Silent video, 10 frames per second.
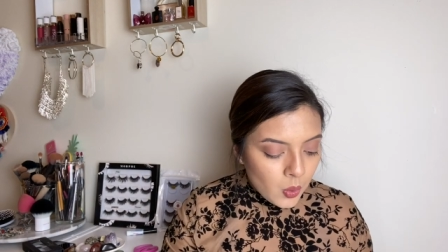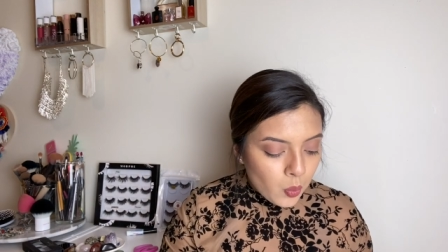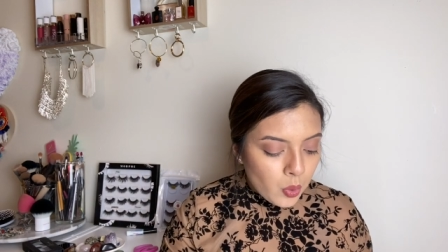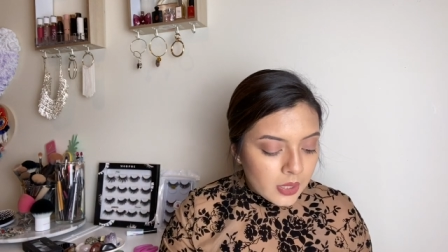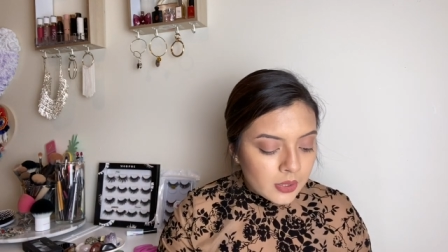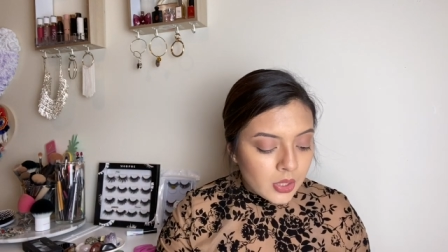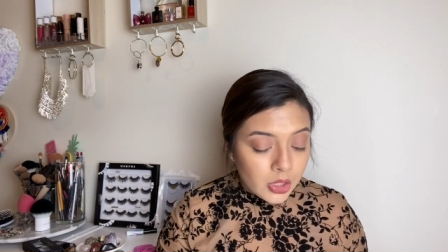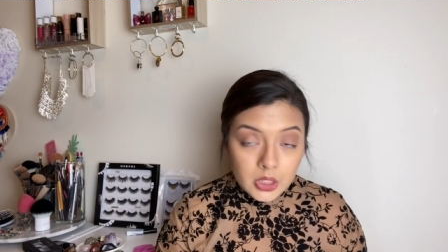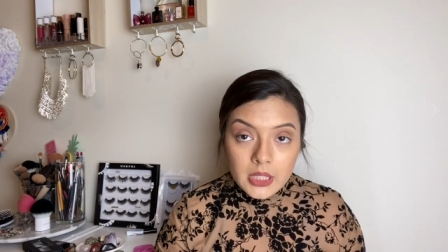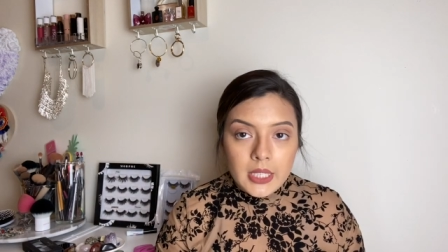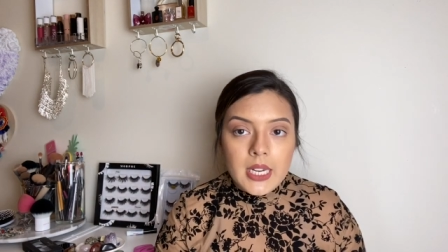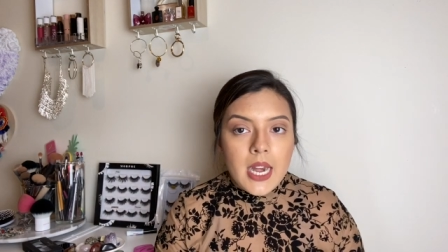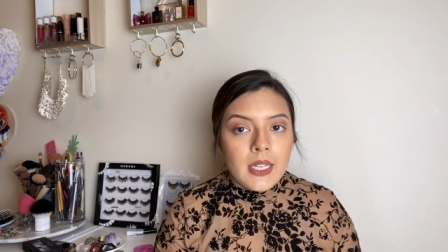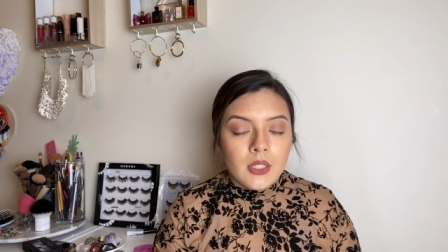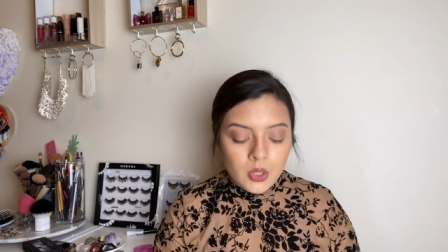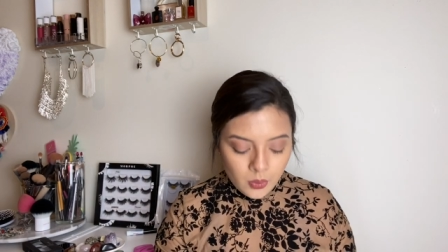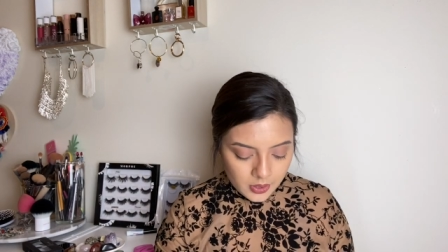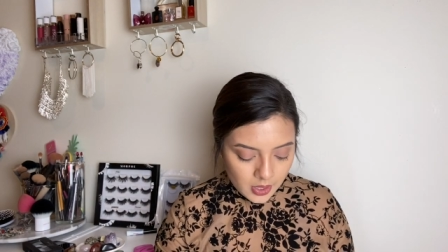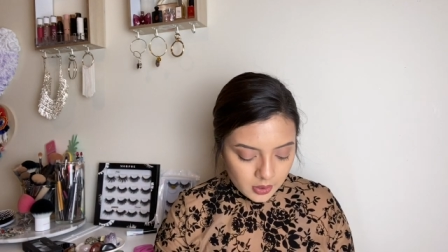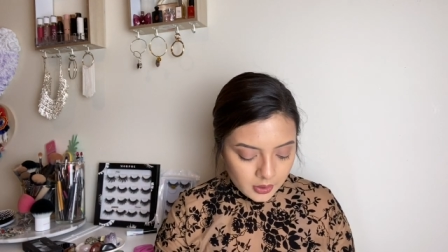was thirteen ninety-nine, so a
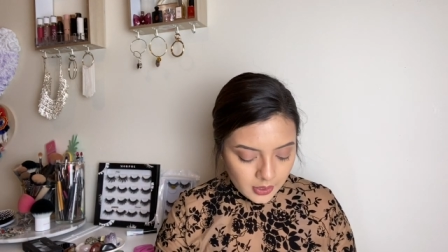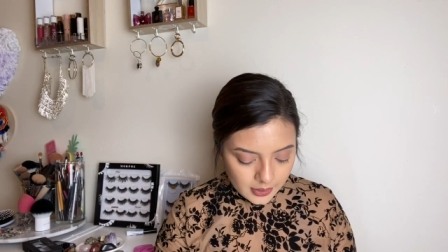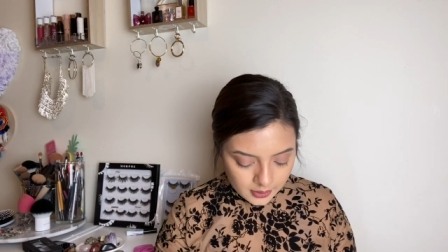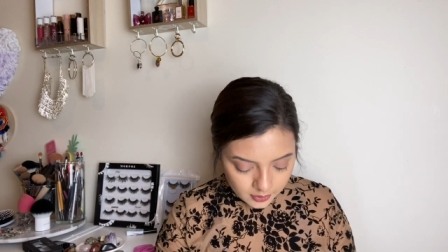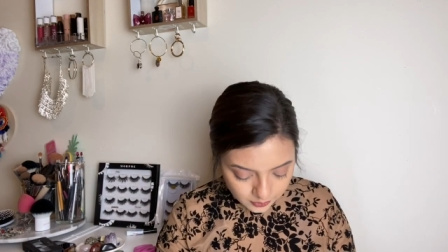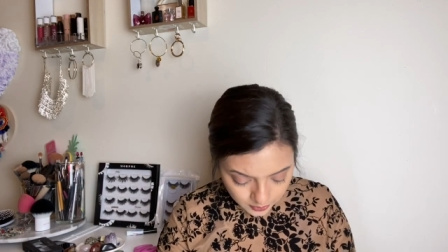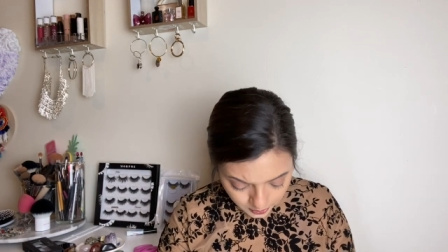dollar less for